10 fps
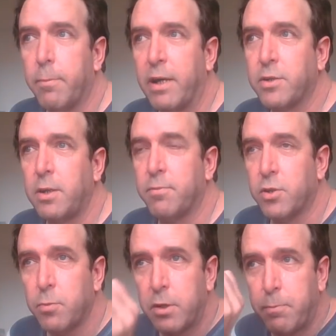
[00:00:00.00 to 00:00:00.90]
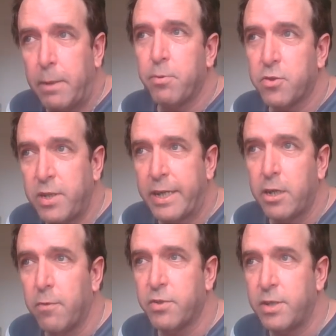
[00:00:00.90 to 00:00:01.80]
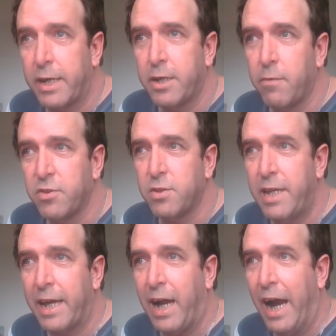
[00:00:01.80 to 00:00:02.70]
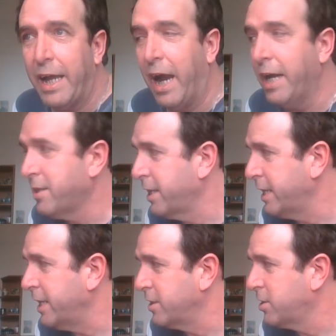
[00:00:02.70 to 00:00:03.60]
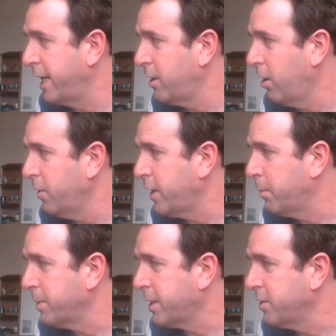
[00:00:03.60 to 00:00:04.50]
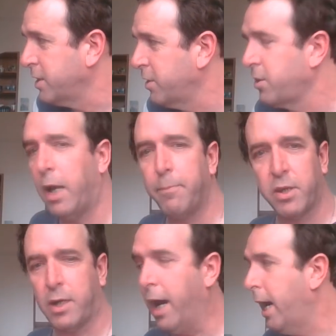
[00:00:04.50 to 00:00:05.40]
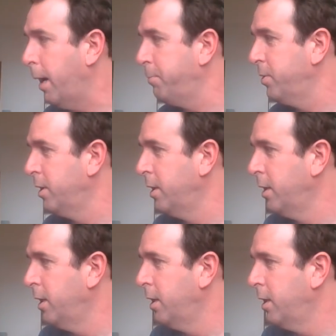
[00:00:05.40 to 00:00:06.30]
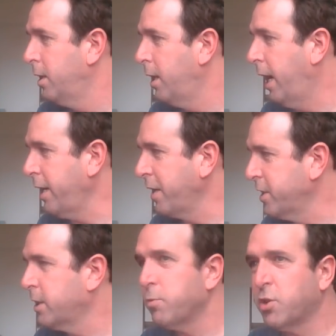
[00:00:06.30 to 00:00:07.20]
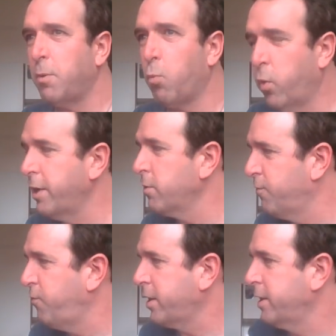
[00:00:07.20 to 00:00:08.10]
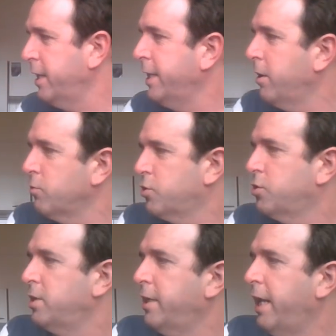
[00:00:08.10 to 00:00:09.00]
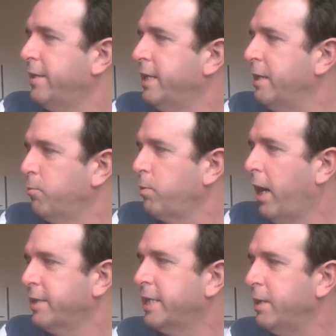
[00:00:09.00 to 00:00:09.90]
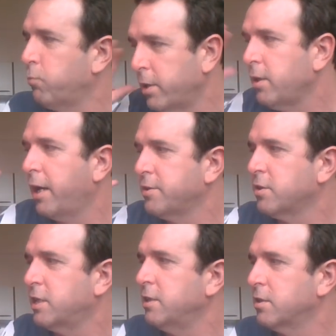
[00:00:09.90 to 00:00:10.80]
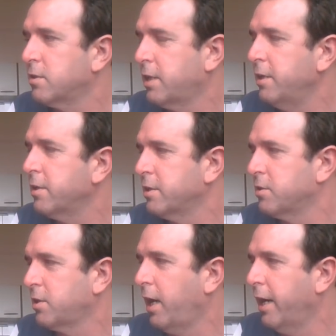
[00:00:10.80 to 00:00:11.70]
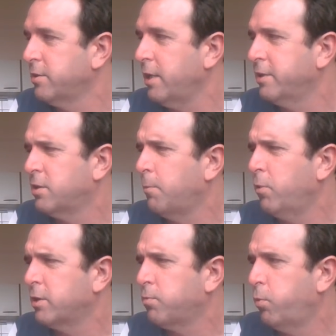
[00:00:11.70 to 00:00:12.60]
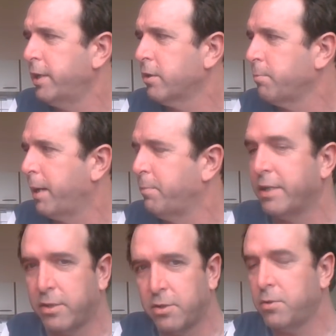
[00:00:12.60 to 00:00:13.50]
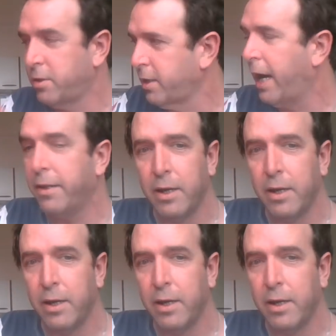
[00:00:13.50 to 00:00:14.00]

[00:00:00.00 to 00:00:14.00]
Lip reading: about something. So when the people are saying get off his neck, I think he stayed on there because he thought, I'm the cop. I think there was some weird fucking ego shit, and then I think he realizes he is killing this guy. It's weird, man. But the guy,